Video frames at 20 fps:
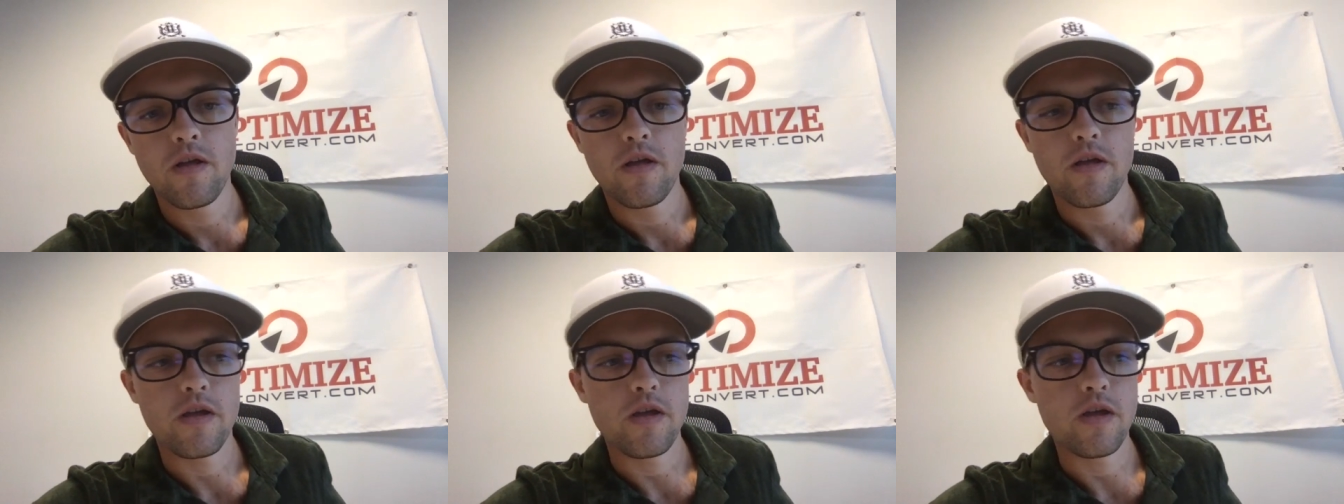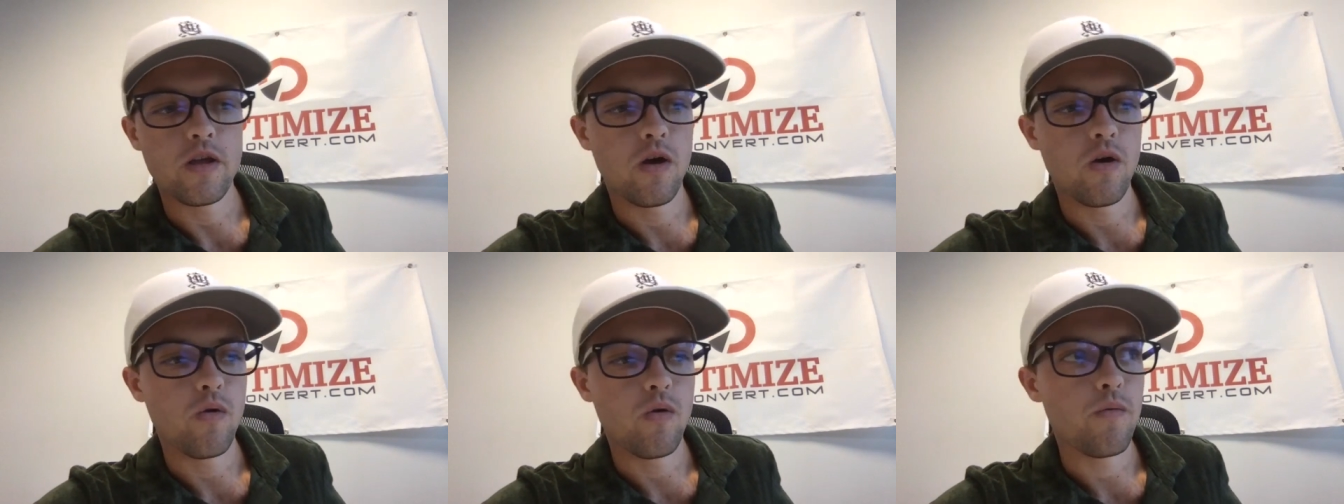you
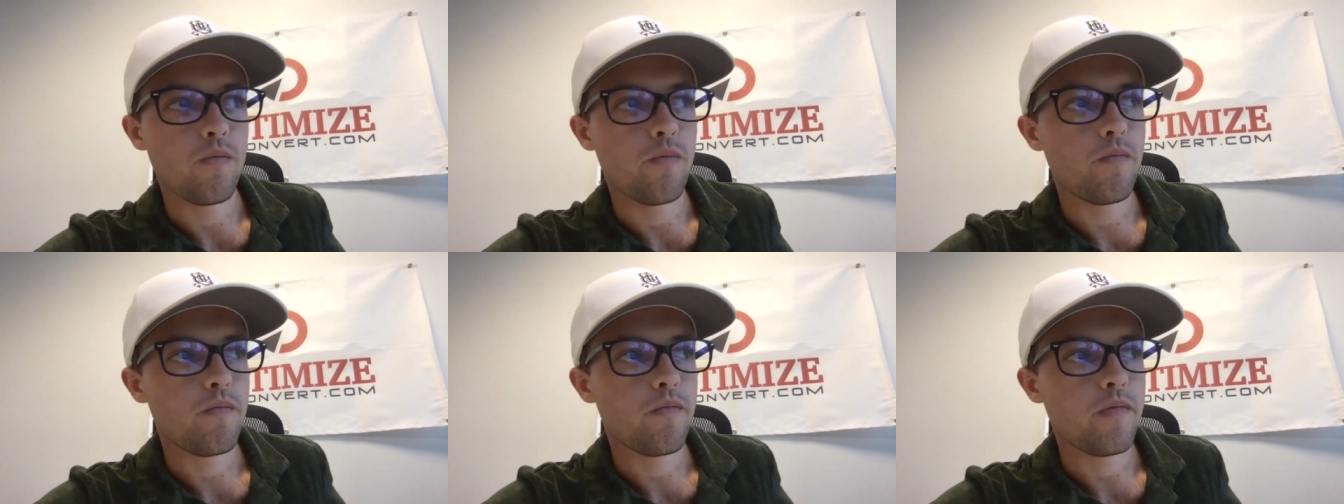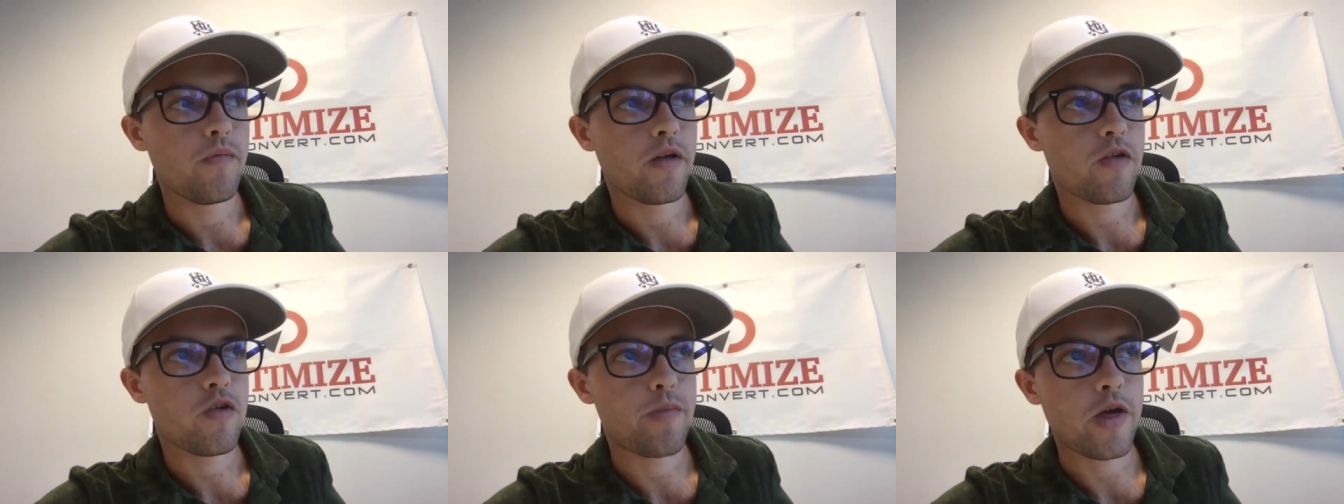know,
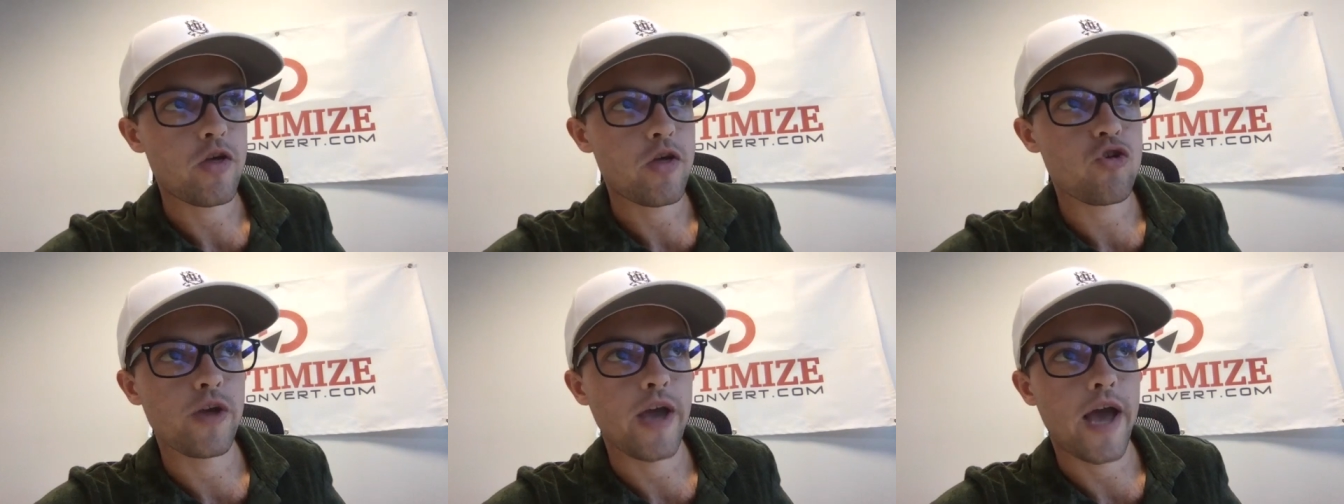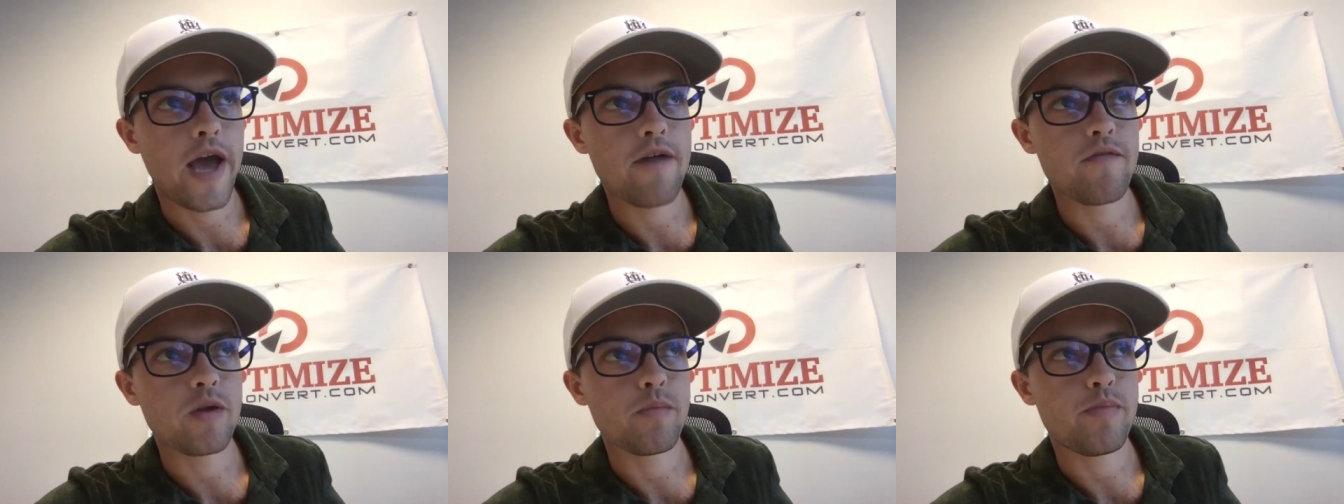especially
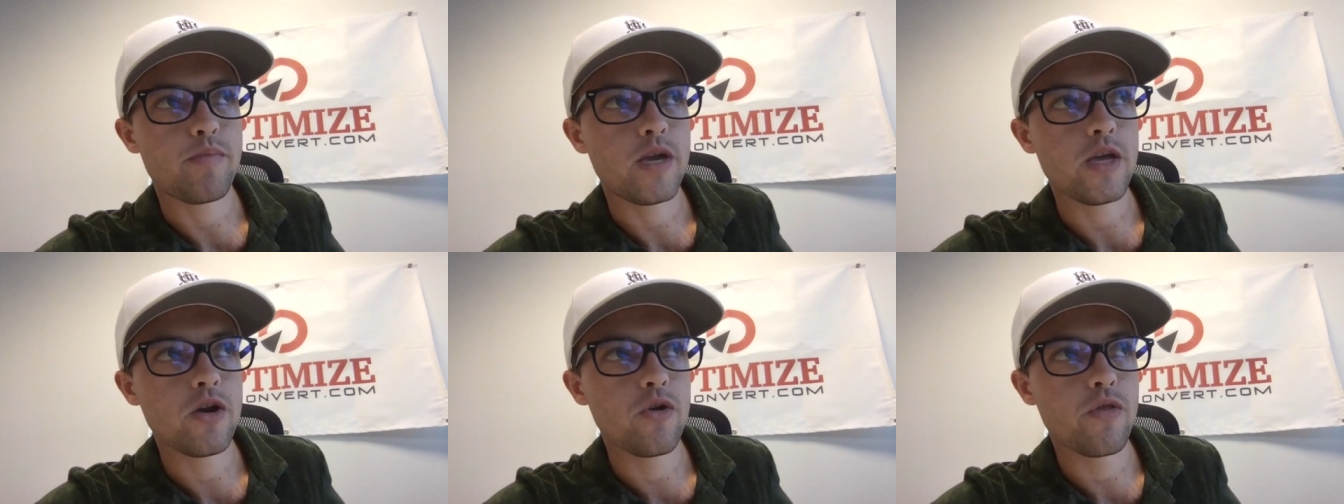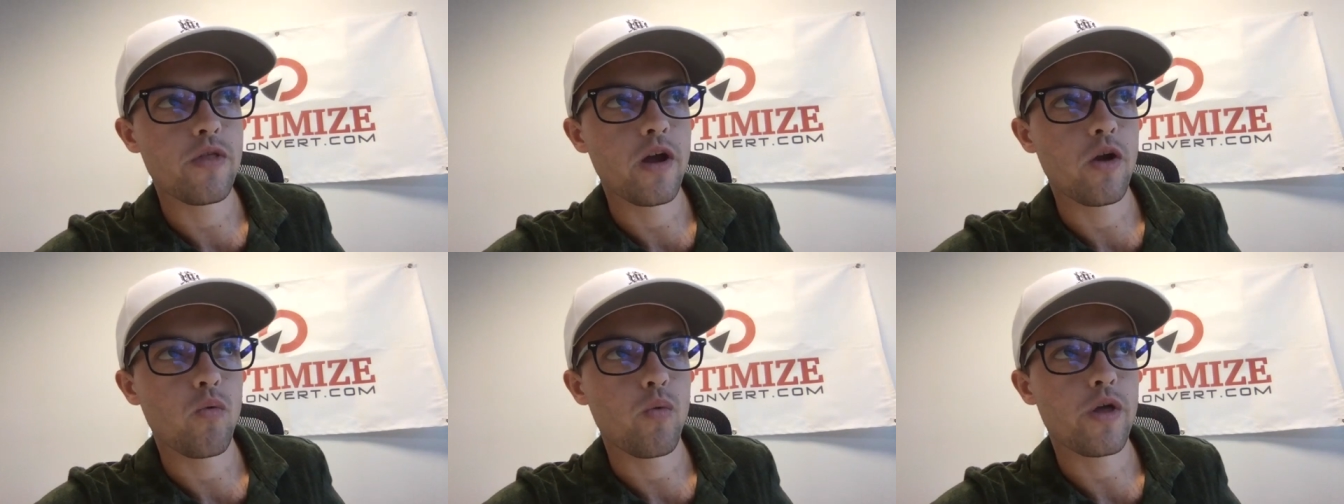having Peter
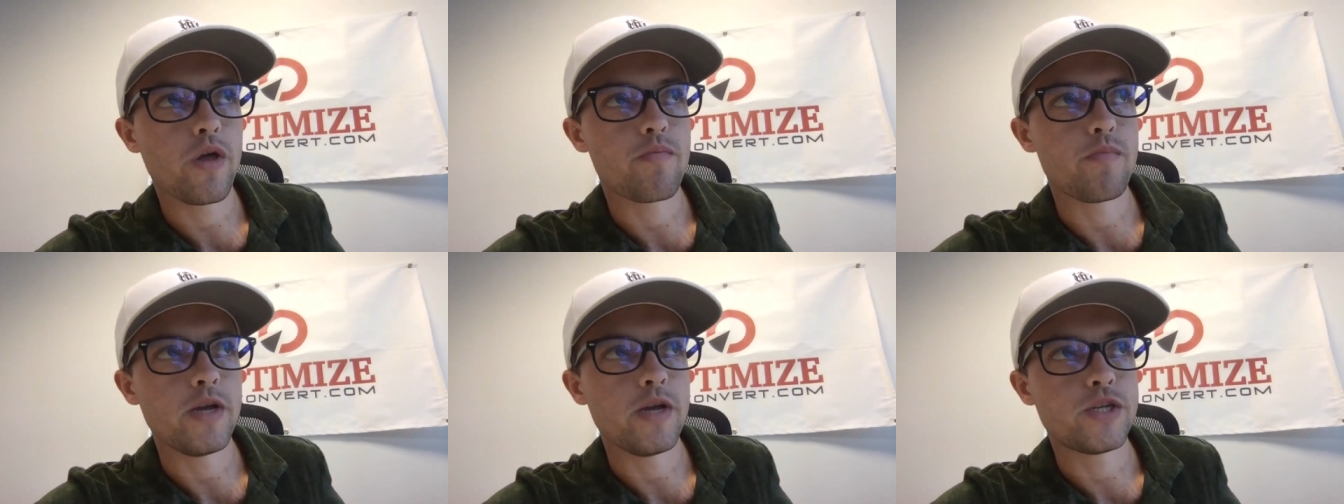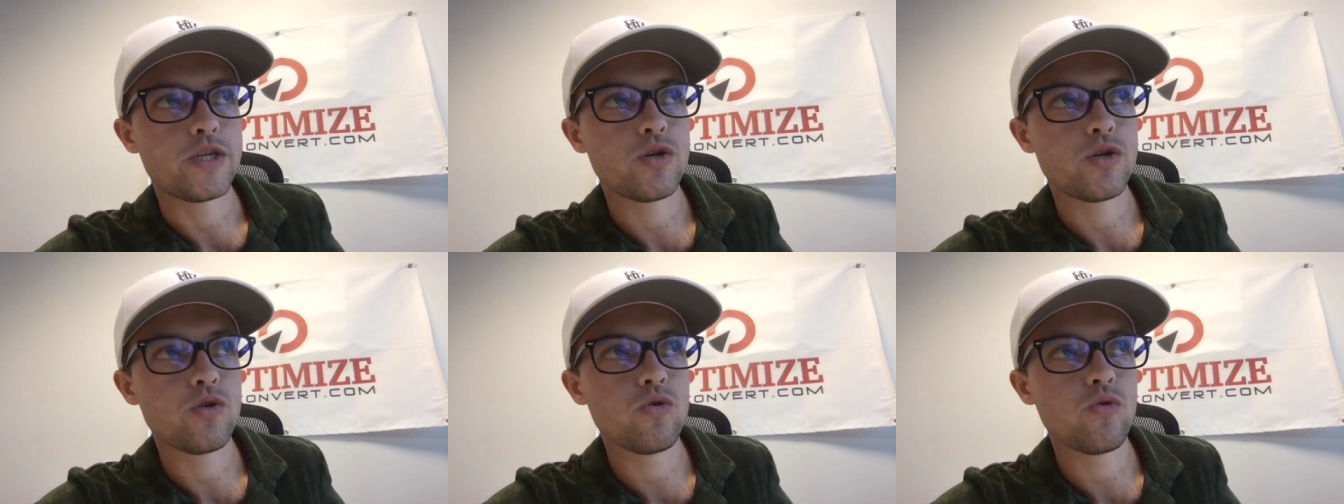there with me
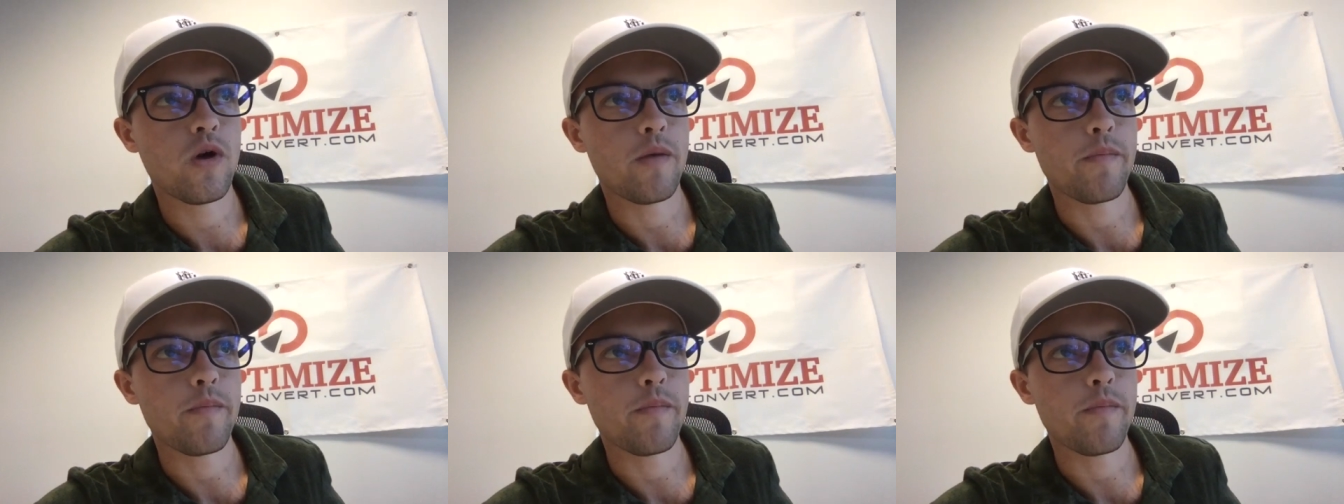too.